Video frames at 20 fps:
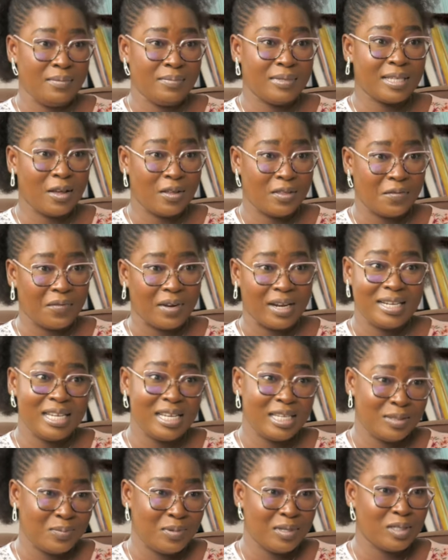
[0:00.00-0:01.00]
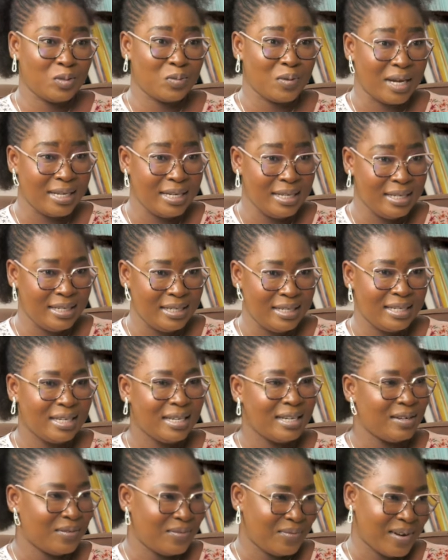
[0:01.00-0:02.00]
South Africa, they speak Swahili,
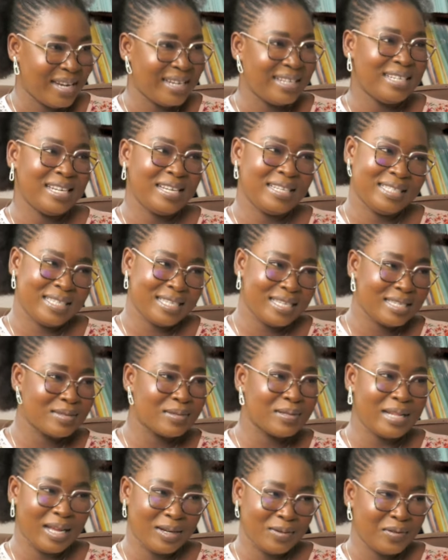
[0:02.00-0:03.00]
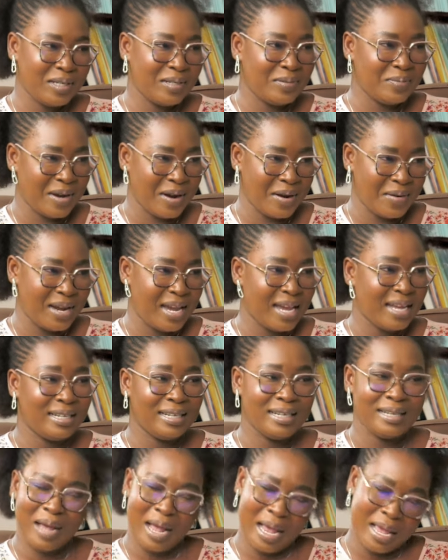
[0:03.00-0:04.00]
right? There's this language barrier,
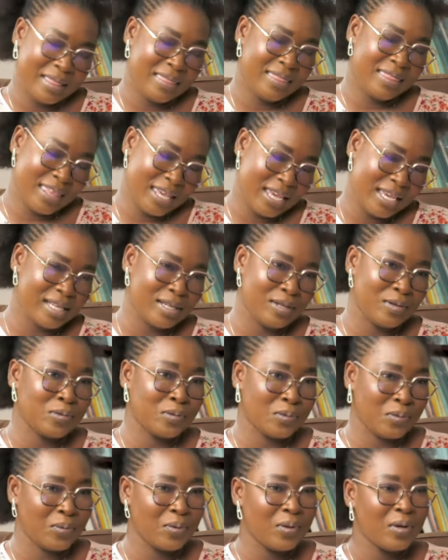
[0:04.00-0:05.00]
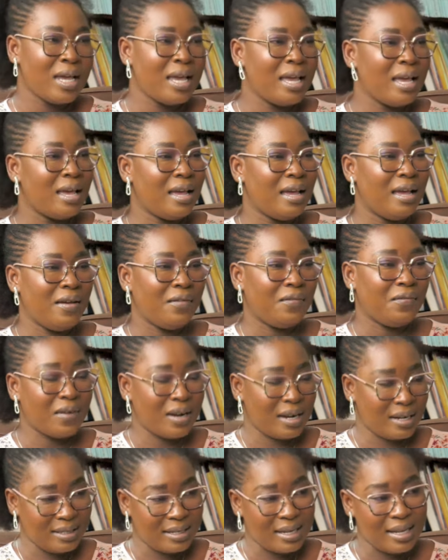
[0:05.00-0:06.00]
and I think it also a
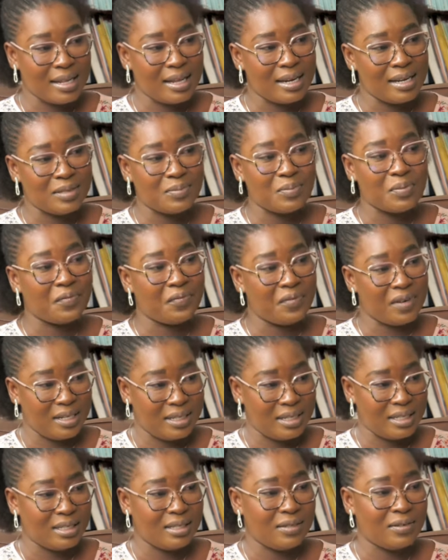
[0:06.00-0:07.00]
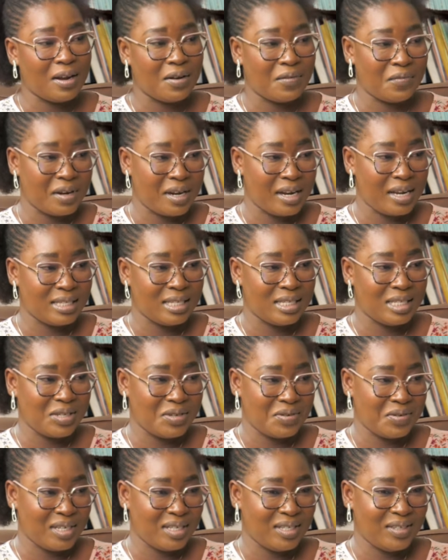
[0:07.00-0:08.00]
factor that is preventing Africa's
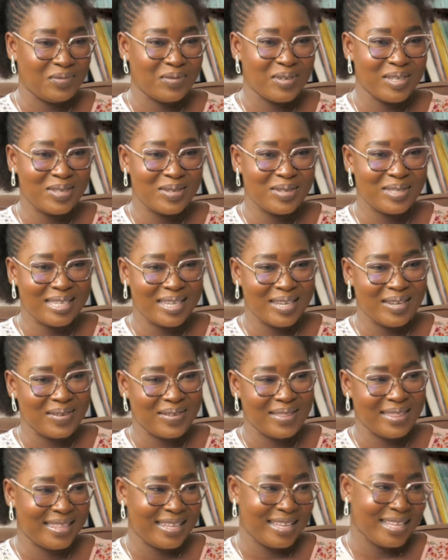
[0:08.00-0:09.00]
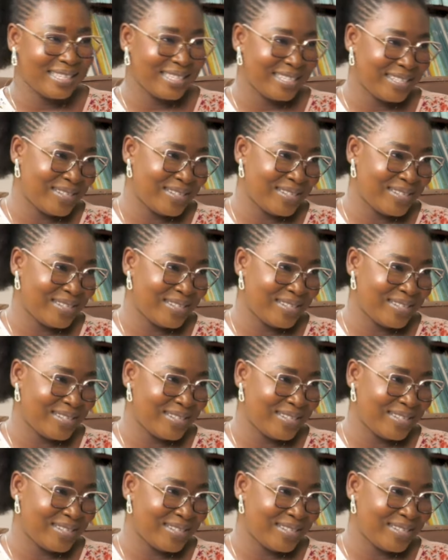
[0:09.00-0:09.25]
integration. What's your take on that,